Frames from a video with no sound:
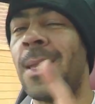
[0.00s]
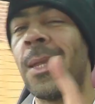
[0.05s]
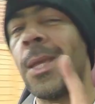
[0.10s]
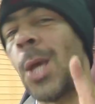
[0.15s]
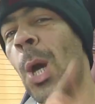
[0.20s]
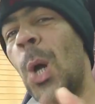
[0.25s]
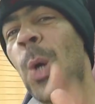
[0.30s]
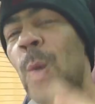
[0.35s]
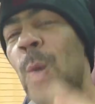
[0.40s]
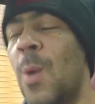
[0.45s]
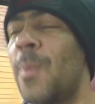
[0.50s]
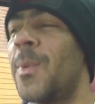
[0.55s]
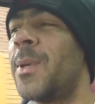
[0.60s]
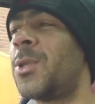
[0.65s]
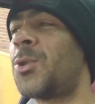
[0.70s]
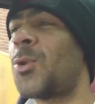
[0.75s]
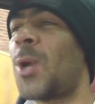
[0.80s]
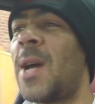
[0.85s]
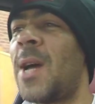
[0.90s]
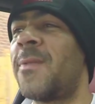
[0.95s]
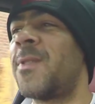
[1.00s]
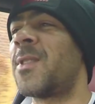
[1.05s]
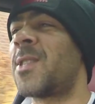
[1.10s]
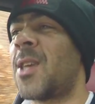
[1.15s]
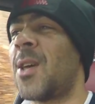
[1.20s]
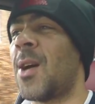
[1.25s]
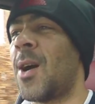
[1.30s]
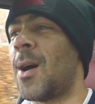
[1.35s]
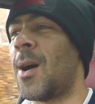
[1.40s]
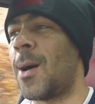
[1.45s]
the ultimate driver's
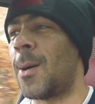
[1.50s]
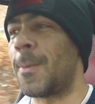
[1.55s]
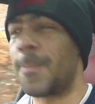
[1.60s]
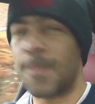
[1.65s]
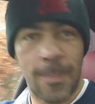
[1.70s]
car.